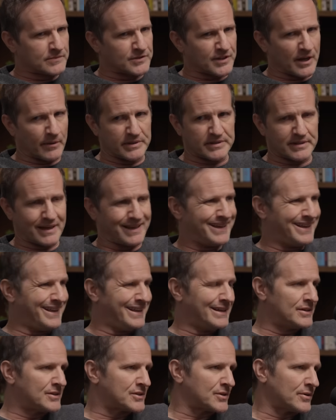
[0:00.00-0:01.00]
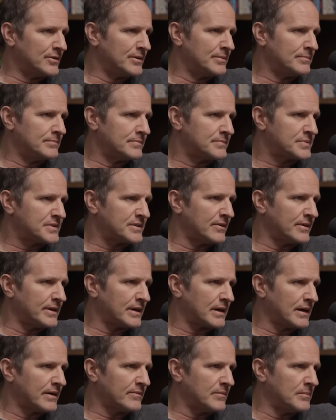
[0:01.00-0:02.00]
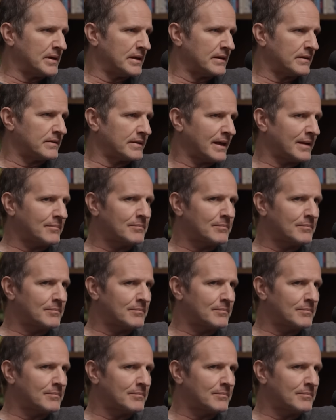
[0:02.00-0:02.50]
shall we say, interim Syrian government. Right.